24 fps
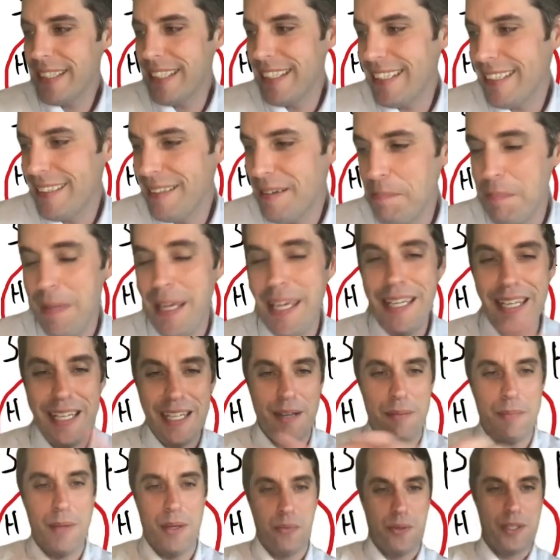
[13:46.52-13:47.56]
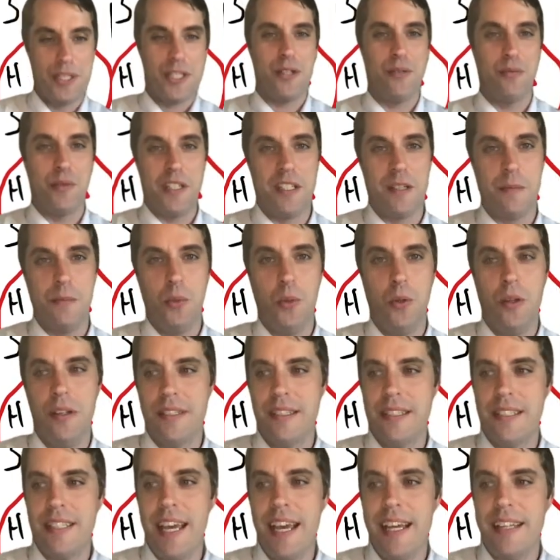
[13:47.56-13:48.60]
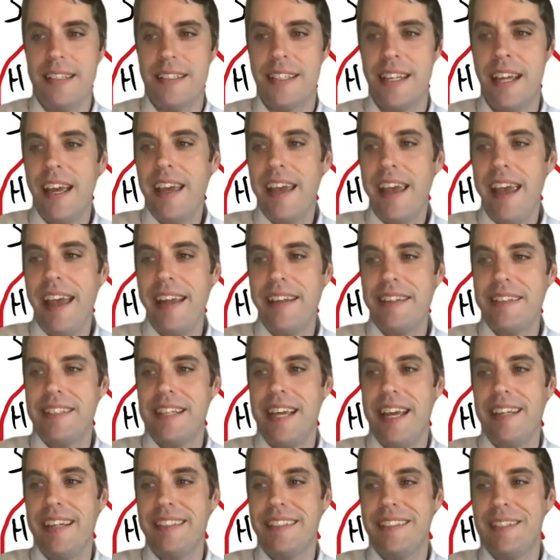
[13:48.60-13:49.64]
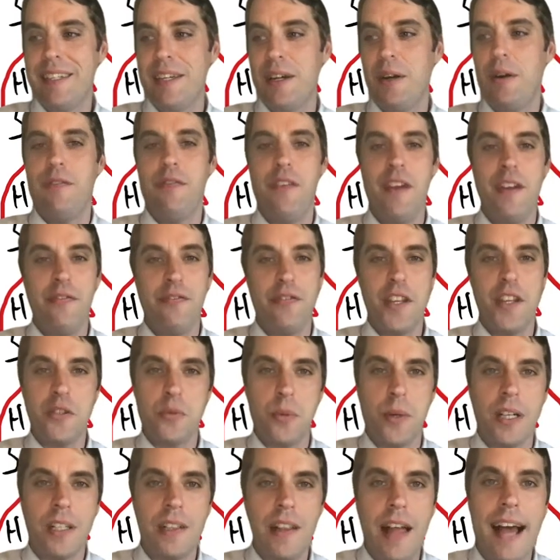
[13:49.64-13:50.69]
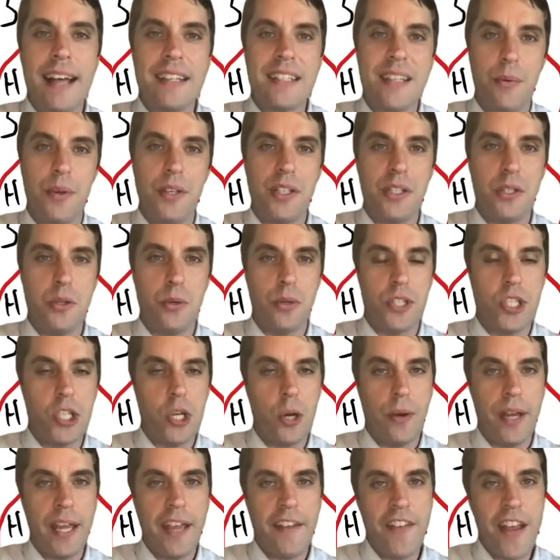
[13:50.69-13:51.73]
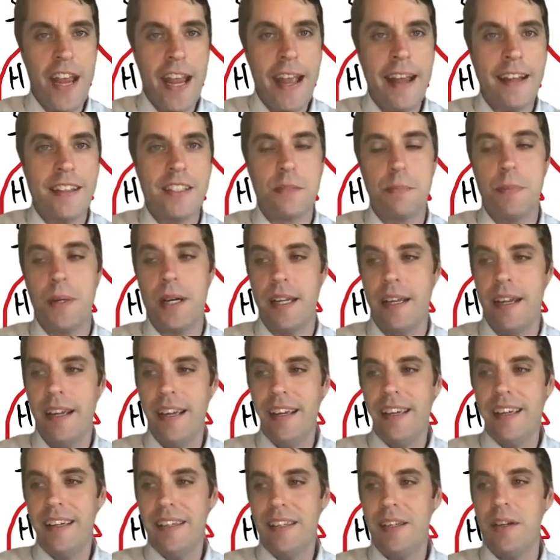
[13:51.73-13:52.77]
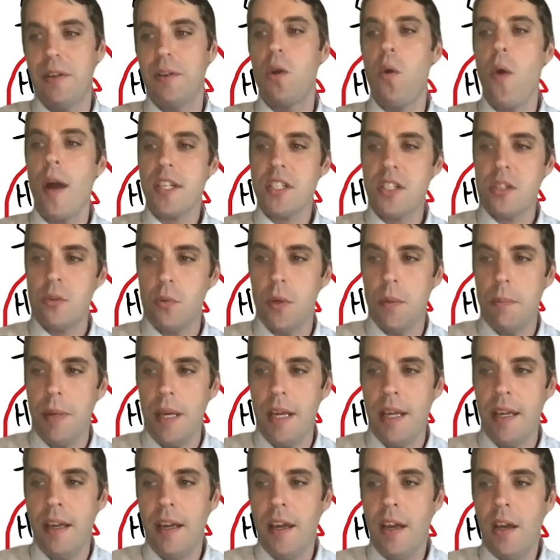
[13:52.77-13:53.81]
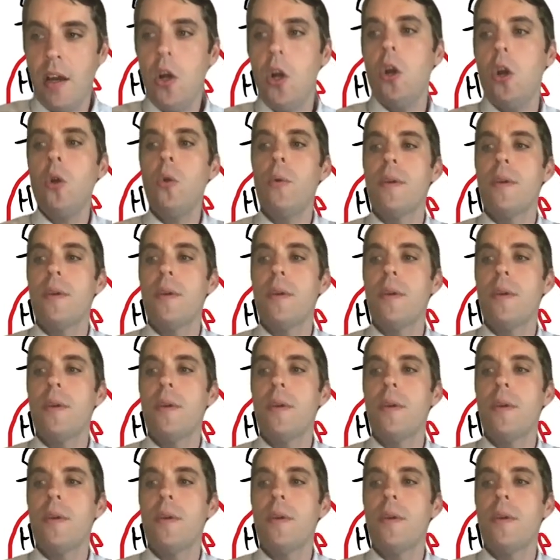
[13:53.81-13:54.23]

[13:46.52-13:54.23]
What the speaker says: medium in which the risk pool sits. And if this were in class, I would do a show of hands, but the question would be, who is